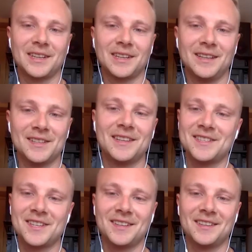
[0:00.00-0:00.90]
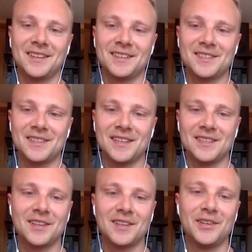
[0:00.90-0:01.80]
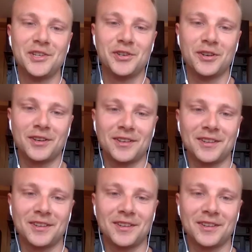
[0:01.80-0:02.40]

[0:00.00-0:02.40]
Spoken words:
That's it. That's the T-shirt.